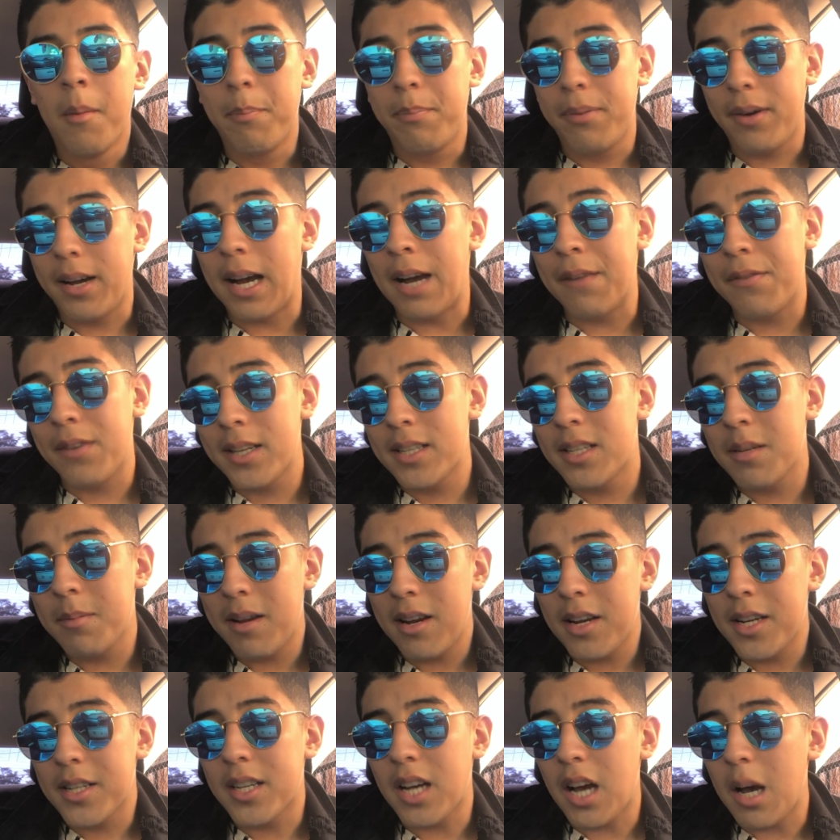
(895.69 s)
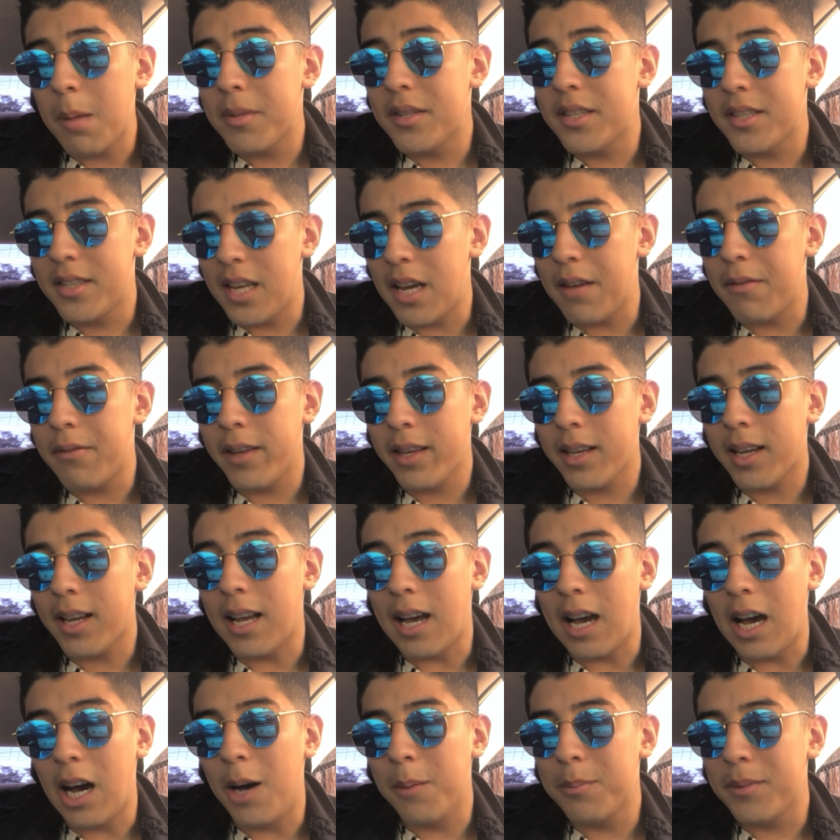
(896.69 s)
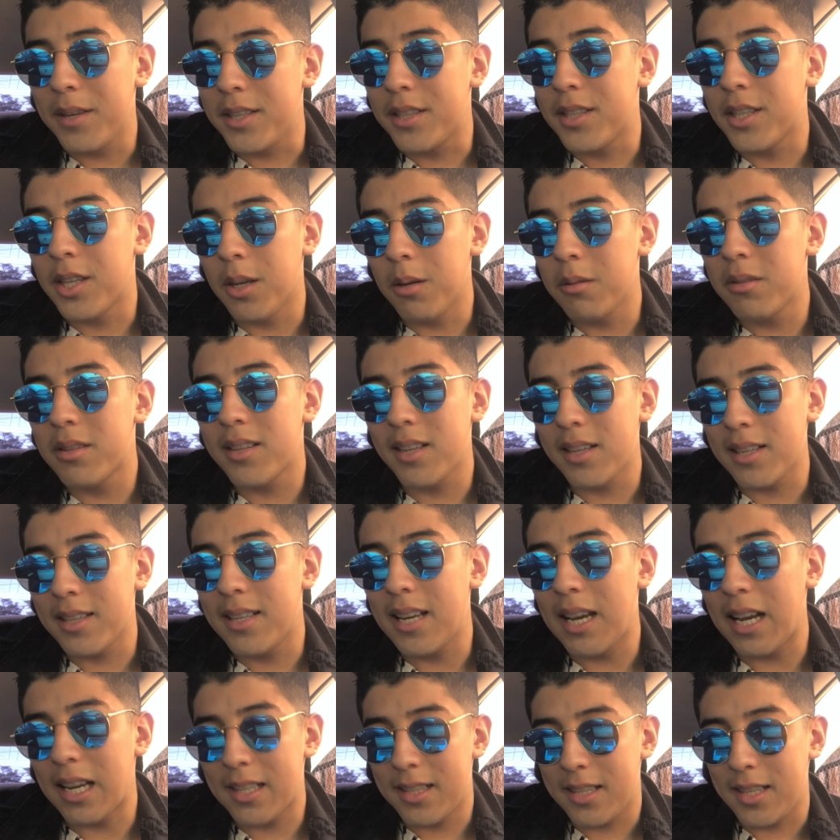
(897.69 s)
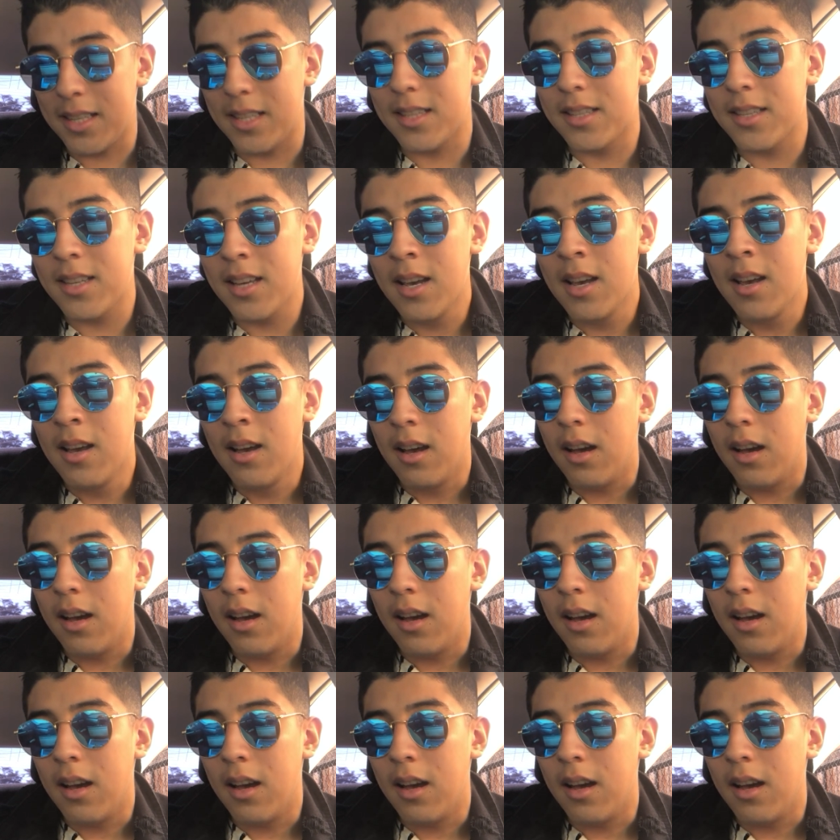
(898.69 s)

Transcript: But I feel like Demaryius Thomas is definitely going to help this Houston Texans